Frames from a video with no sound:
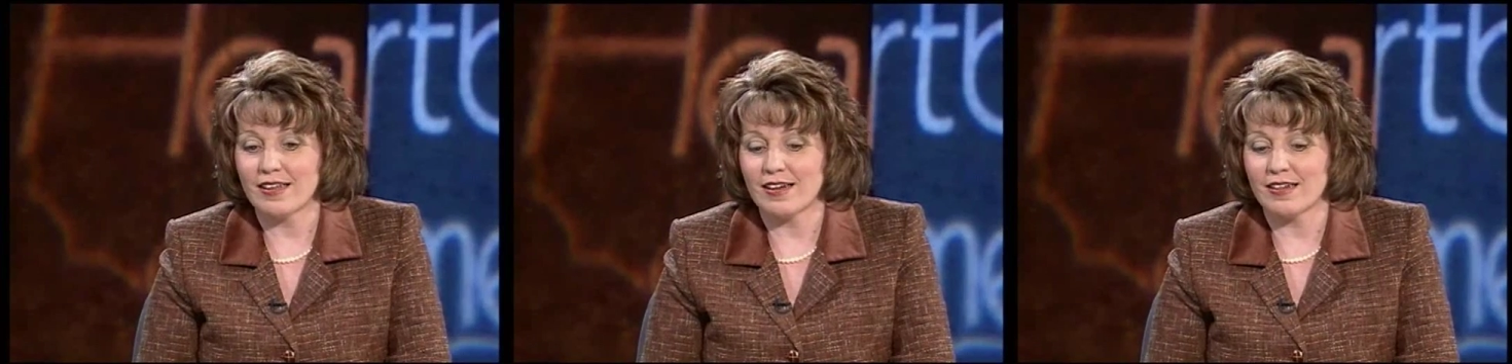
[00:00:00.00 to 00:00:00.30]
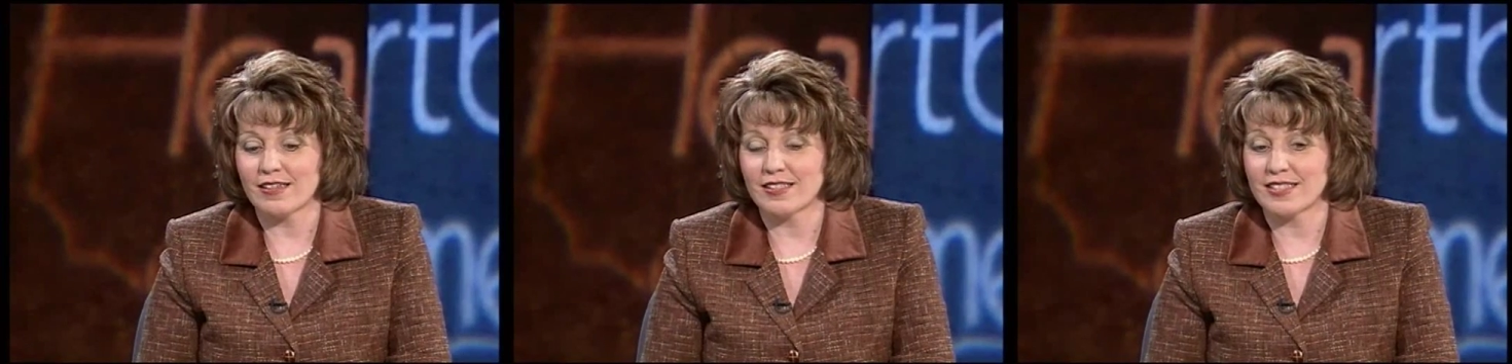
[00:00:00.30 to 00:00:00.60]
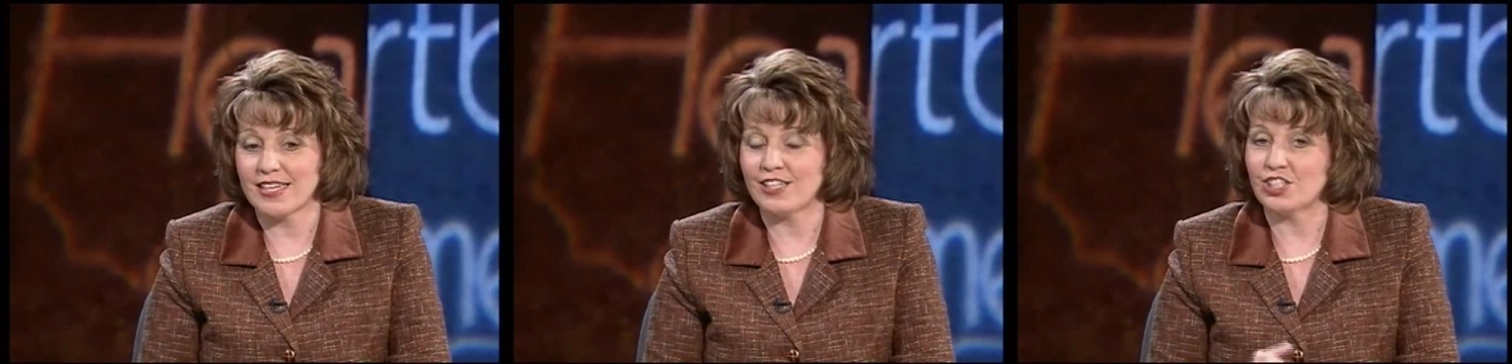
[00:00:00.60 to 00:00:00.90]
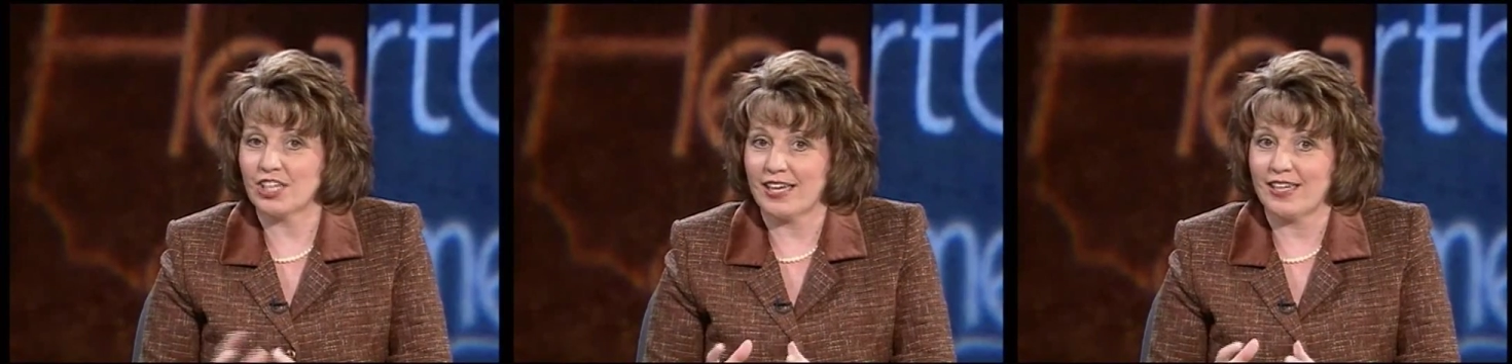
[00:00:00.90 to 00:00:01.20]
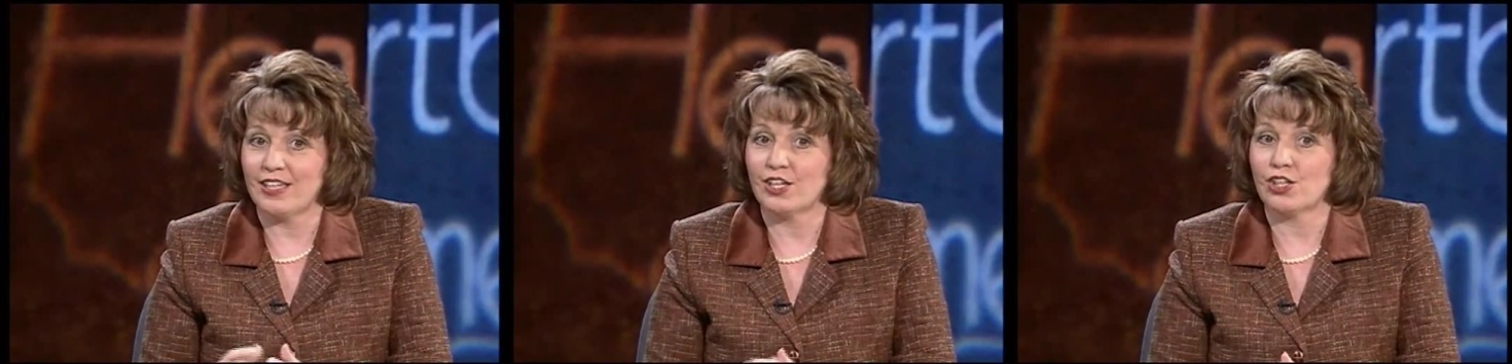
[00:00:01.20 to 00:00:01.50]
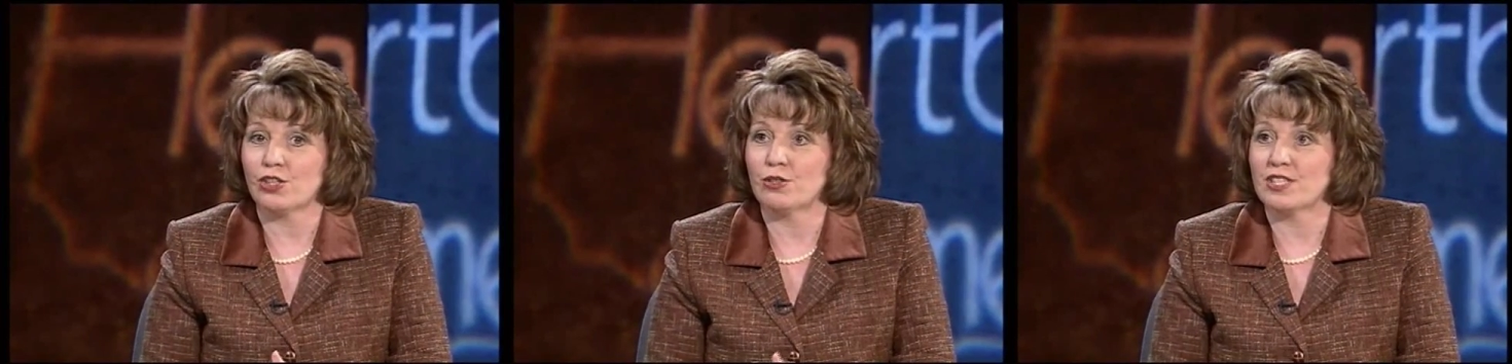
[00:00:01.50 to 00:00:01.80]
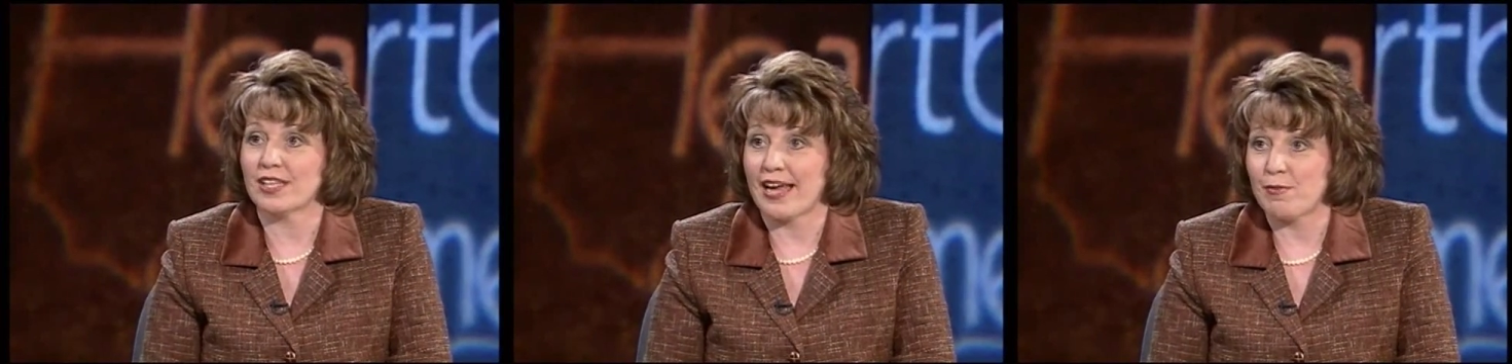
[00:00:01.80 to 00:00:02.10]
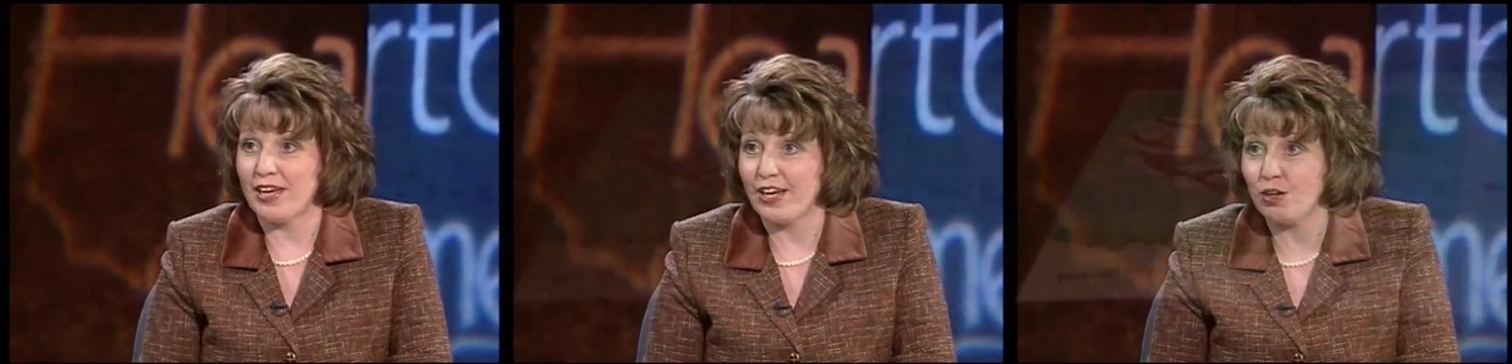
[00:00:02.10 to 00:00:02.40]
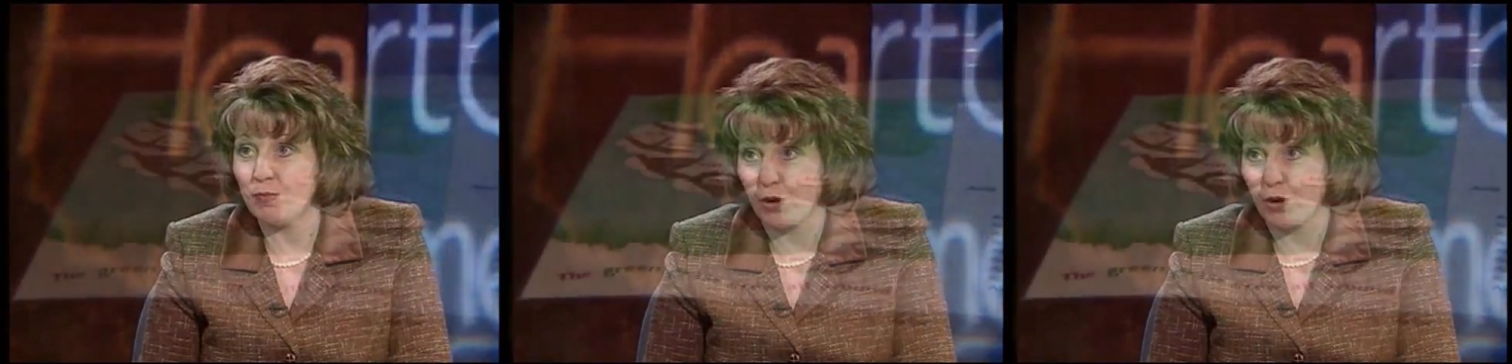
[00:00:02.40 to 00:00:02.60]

a Singlish kit includes laminated